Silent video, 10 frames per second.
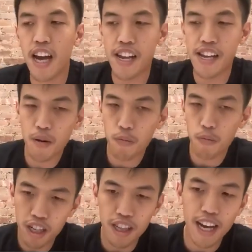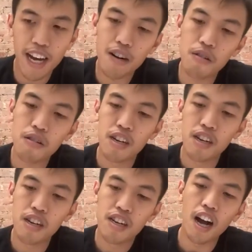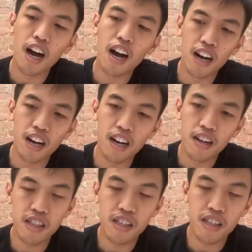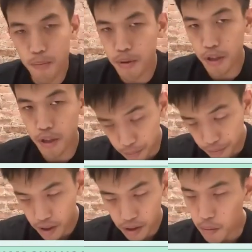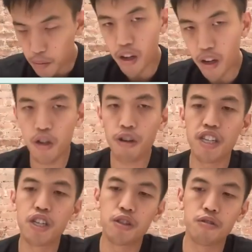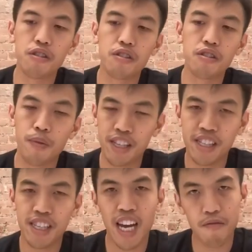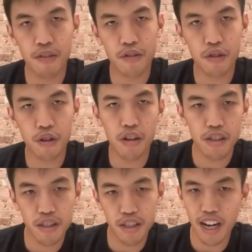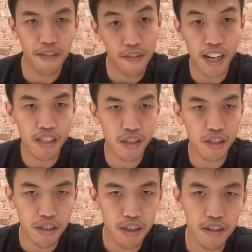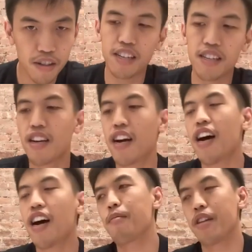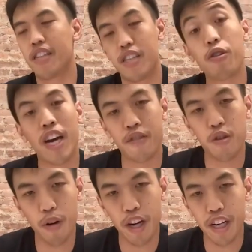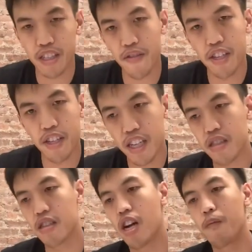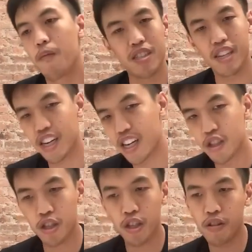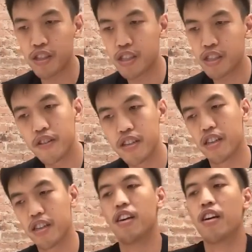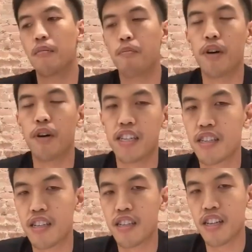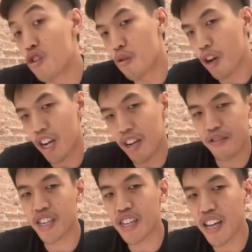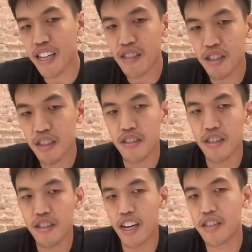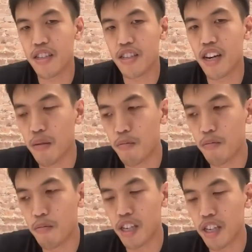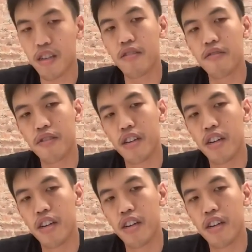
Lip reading: And that would allow developers or token issuers to basically have withdrawals that are faster, right? That don't have to wait 7 days. Obviously, again, the security is different, but there's no kind of single answer that we can think of.